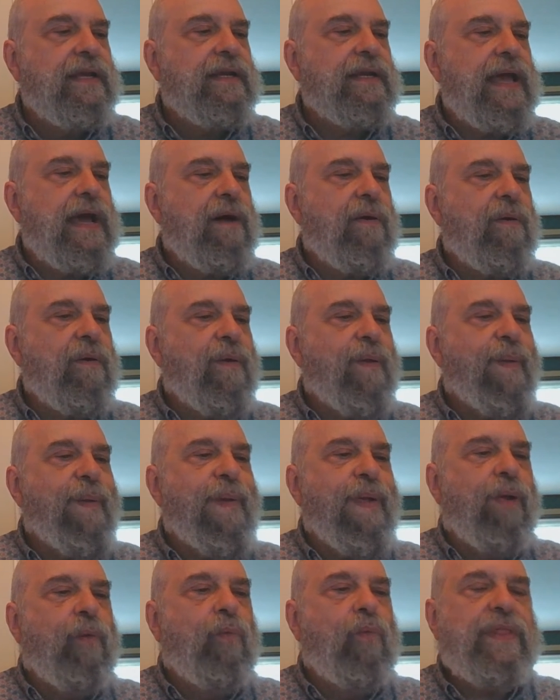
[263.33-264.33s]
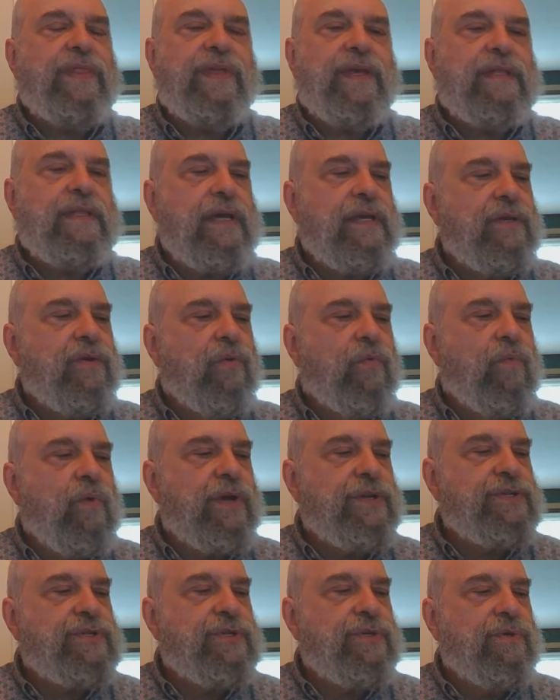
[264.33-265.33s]
Now, one thing that you'll
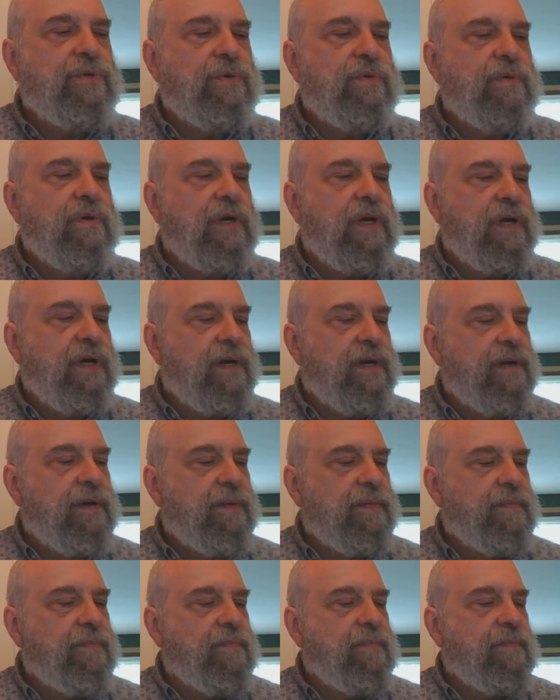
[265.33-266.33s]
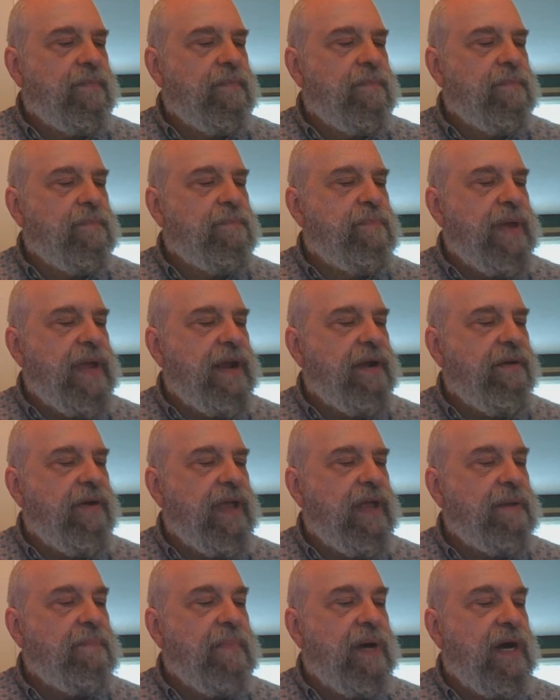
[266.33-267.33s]
want to bear
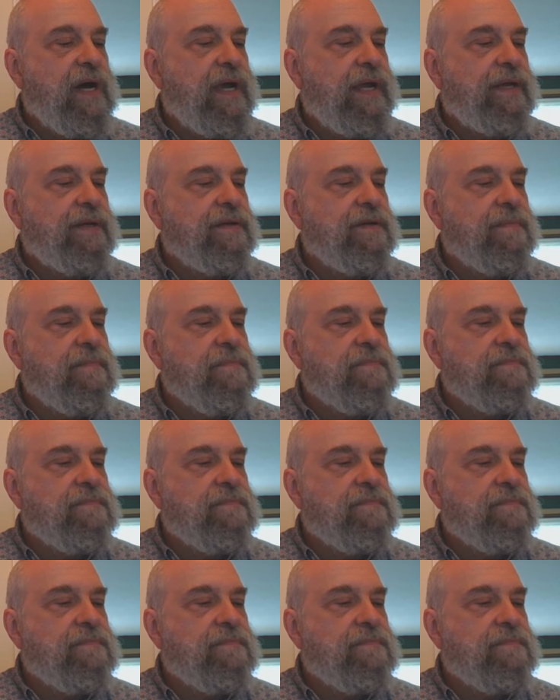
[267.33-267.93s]
in mind